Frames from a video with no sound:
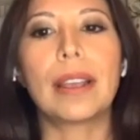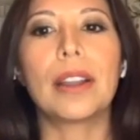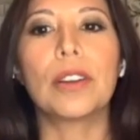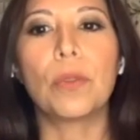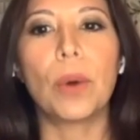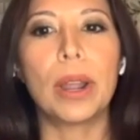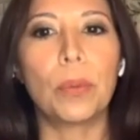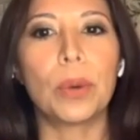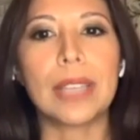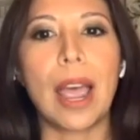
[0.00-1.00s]
kind of
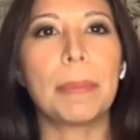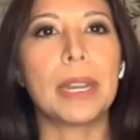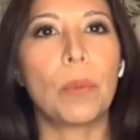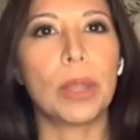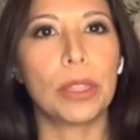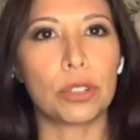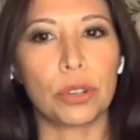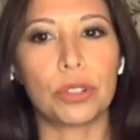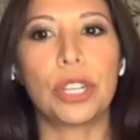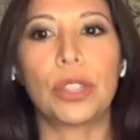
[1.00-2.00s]
what's happening when they're
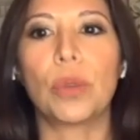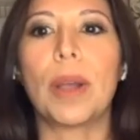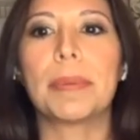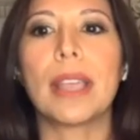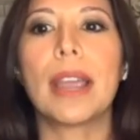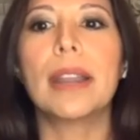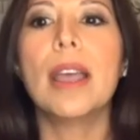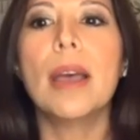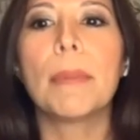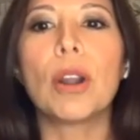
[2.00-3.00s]
searching the website,
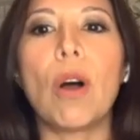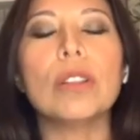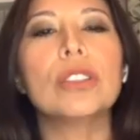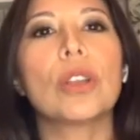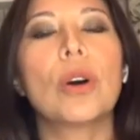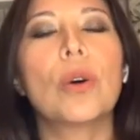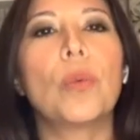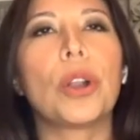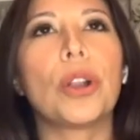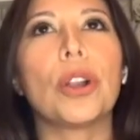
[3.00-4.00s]
but also
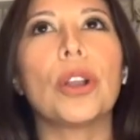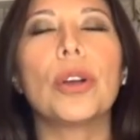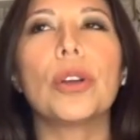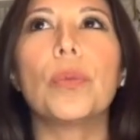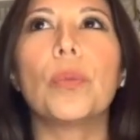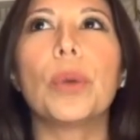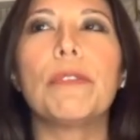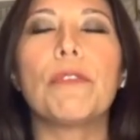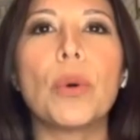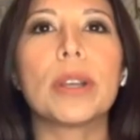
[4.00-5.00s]

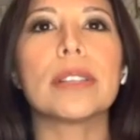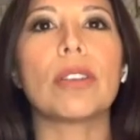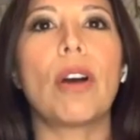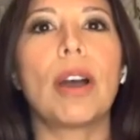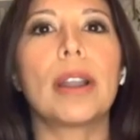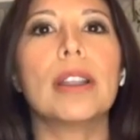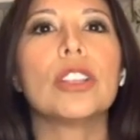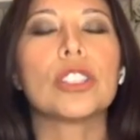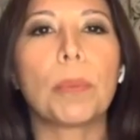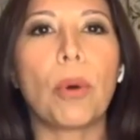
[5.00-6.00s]
we focus on
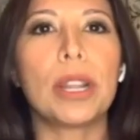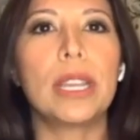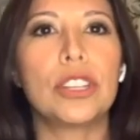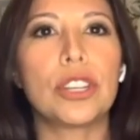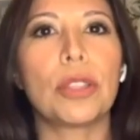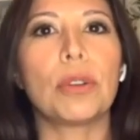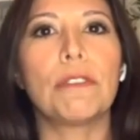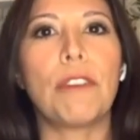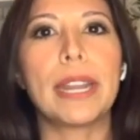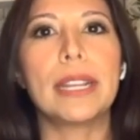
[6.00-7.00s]
supporting each other
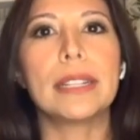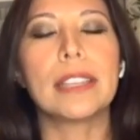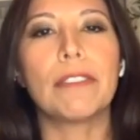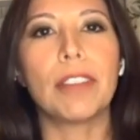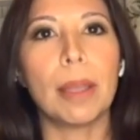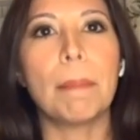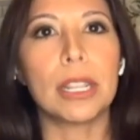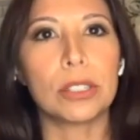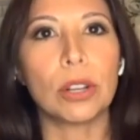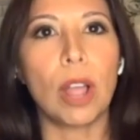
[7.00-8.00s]
and finding
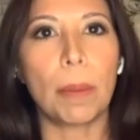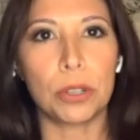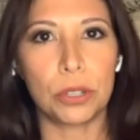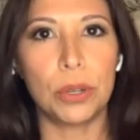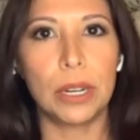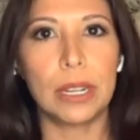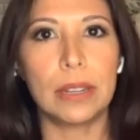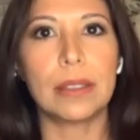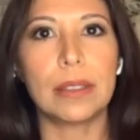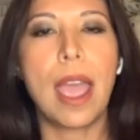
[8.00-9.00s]
developmental
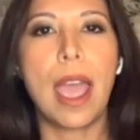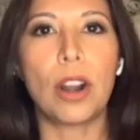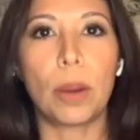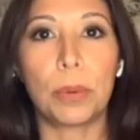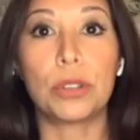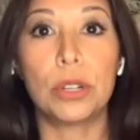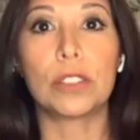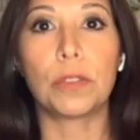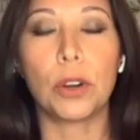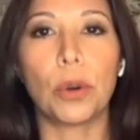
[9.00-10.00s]
opportunities and
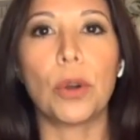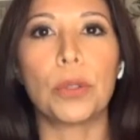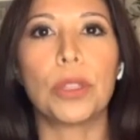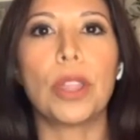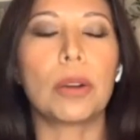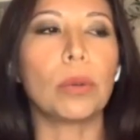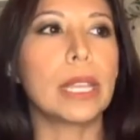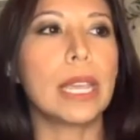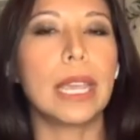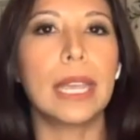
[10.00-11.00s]
opportunities for growth, not
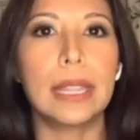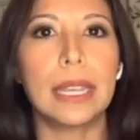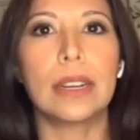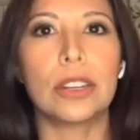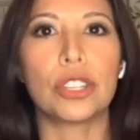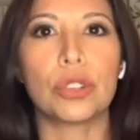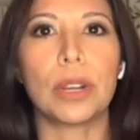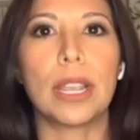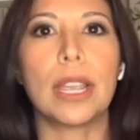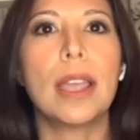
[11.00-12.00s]
only in the
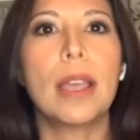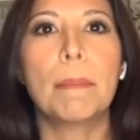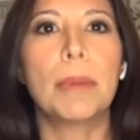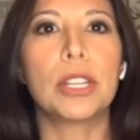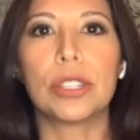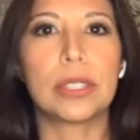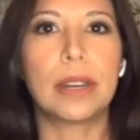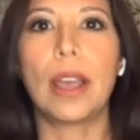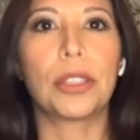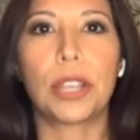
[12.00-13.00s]
industry, but just
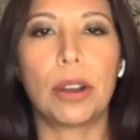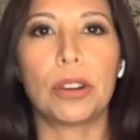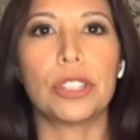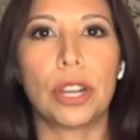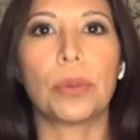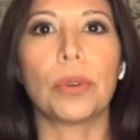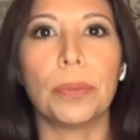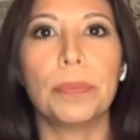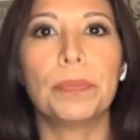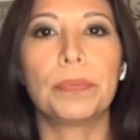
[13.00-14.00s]
in healthcare in general.